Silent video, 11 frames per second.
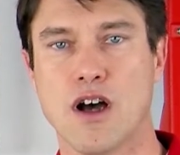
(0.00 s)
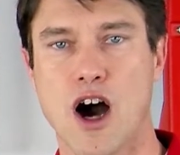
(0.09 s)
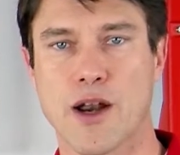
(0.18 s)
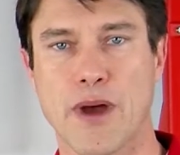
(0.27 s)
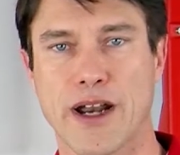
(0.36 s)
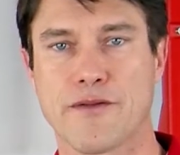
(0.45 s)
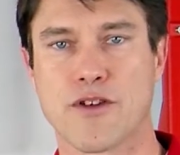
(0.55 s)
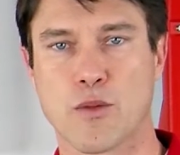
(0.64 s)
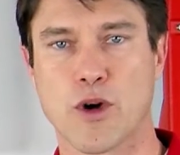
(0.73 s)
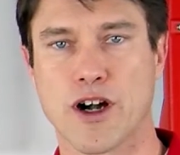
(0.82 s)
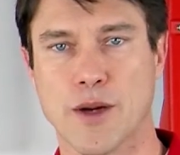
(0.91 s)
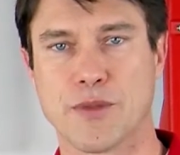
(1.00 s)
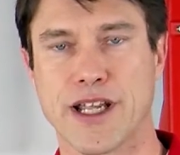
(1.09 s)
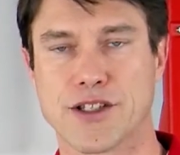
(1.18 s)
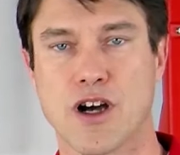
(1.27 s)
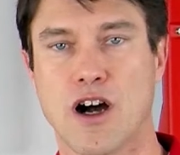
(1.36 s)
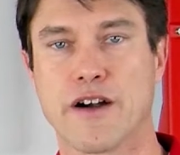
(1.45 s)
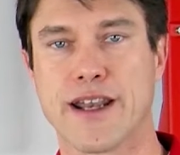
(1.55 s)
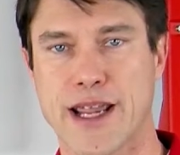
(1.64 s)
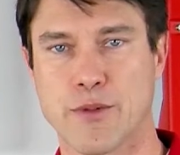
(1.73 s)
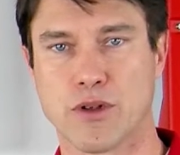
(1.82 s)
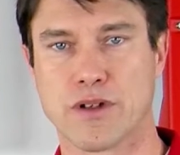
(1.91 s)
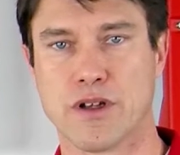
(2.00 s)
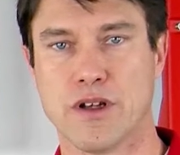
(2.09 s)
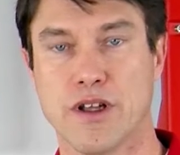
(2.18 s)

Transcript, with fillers: automatic firmware updates are enabled.